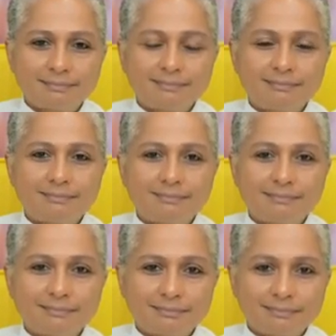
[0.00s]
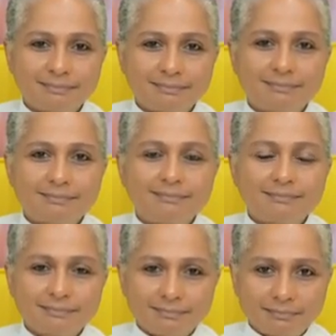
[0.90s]

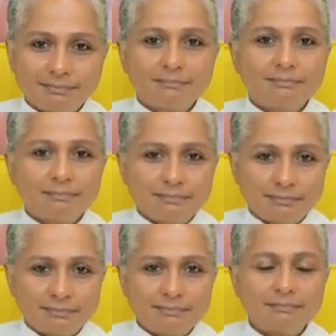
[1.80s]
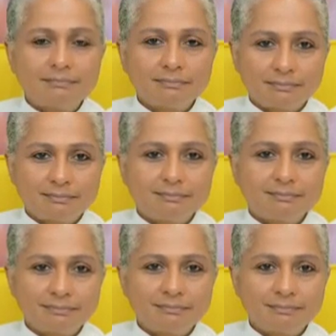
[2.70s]

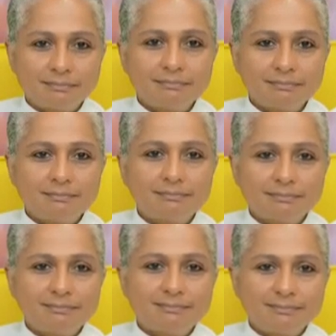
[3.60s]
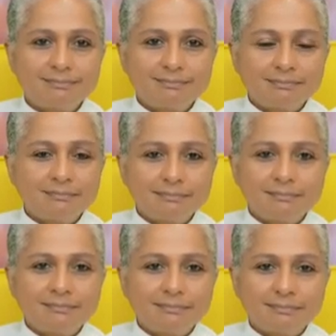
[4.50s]

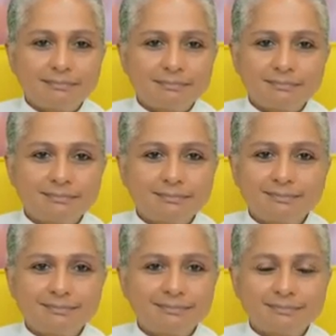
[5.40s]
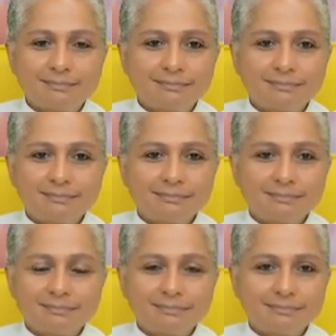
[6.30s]

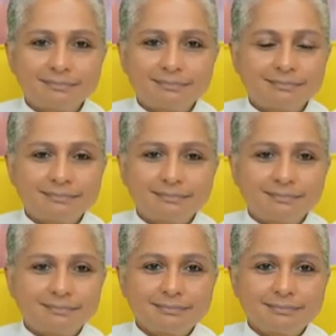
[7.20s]
(silent)